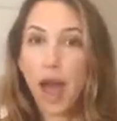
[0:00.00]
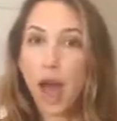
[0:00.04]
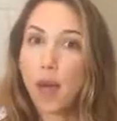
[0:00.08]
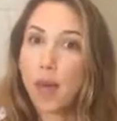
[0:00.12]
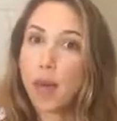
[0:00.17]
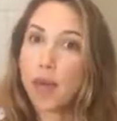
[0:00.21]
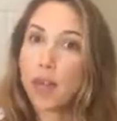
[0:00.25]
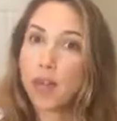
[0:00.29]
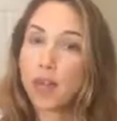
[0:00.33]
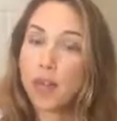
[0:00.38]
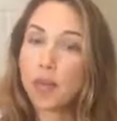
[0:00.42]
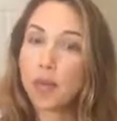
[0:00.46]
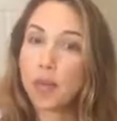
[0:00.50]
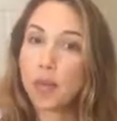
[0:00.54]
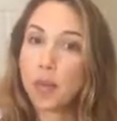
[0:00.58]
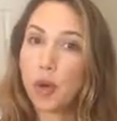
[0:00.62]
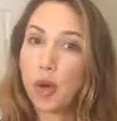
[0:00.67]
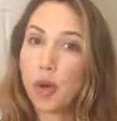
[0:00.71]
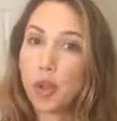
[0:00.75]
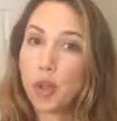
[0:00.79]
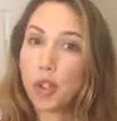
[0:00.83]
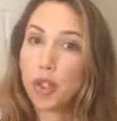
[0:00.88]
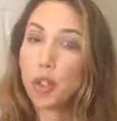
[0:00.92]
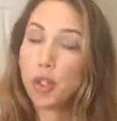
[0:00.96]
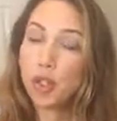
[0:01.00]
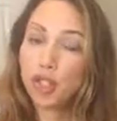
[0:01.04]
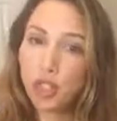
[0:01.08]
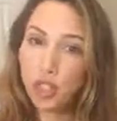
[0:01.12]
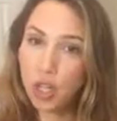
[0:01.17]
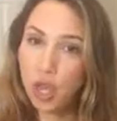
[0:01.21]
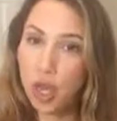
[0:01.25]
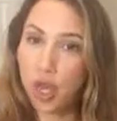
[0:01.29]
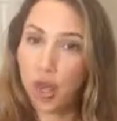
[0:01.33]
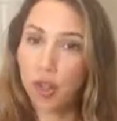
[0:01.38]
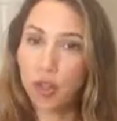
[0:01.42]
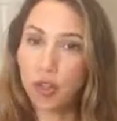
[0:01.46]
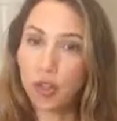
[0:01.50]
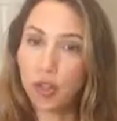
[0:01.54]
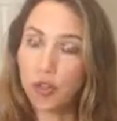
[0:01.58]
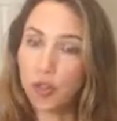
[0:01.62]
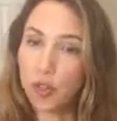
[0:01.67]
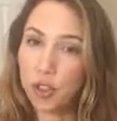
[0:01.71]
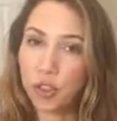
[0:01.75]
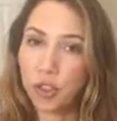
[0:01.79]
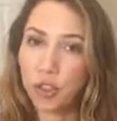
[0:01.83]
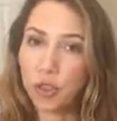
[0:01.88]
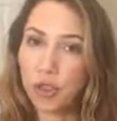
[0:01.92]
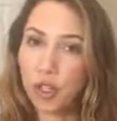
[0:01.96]
how about you let me borrow your child
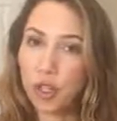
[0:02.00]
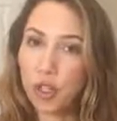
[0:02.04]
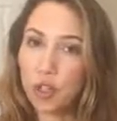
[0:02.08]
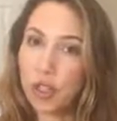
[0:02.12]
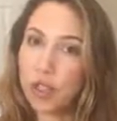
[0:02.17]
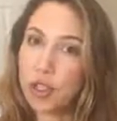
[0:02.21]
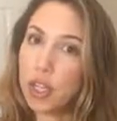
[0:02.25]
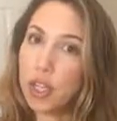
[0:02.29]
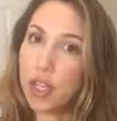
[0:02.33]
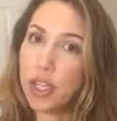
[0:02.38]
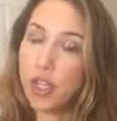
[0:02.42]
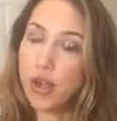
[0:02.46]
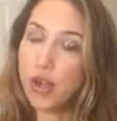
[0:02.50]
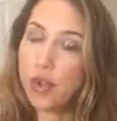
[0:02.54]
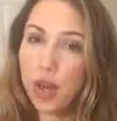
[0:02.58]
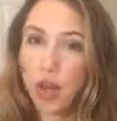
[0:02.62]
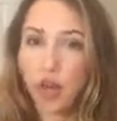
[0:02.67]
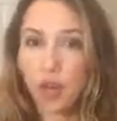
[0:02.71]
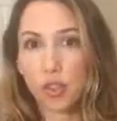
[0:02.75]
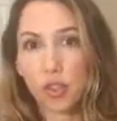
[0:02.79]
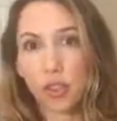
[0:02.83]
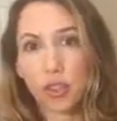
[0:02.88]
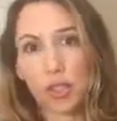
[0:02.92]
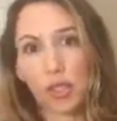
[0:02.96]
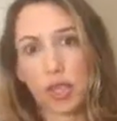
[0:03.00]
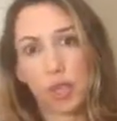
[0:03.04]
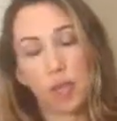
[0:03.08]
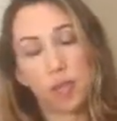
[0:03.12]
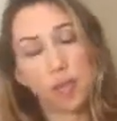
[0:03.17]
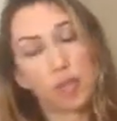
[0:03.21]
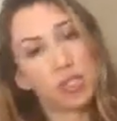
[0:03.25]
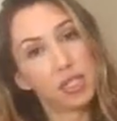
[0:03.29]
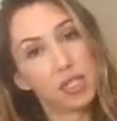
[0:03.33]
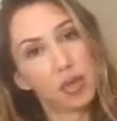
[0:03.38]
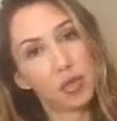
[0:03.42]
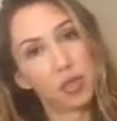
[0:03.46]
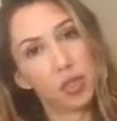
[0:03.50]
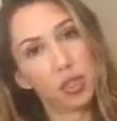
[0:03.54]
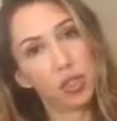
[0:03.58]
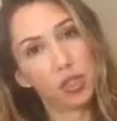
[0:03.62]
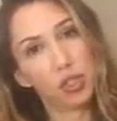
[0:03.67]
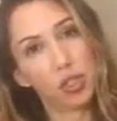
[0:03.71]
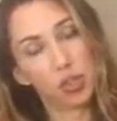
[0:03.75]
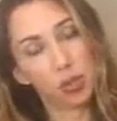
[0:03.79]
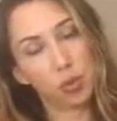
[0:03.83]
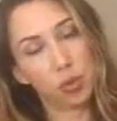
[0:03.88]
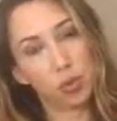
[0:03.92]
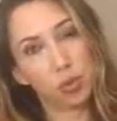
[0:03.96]
for 2 years and you never see him except
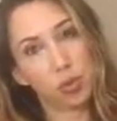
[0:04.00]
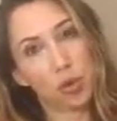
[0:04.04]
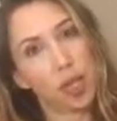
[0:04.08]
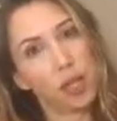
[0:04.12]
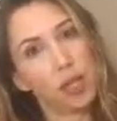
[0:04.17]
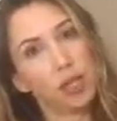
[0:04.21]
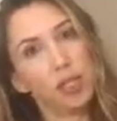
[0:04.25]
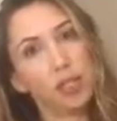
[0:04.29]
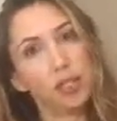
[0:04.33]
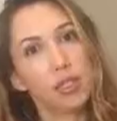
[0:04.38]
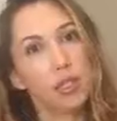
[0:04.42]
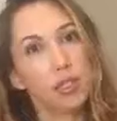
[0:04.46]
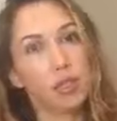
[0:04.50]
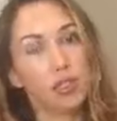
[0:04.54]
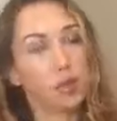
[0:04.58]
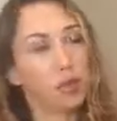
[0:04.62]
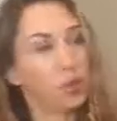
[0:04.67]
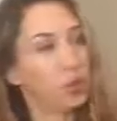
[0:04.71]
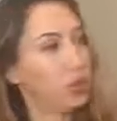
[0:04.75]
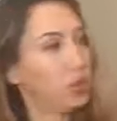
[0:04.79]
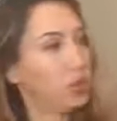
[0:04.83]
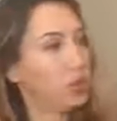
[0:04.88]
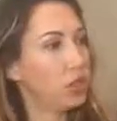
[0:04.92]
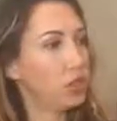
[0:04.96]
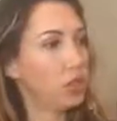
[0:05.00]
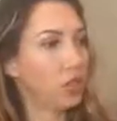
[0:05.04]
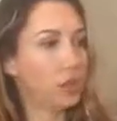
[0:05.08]
unsupervised and abused,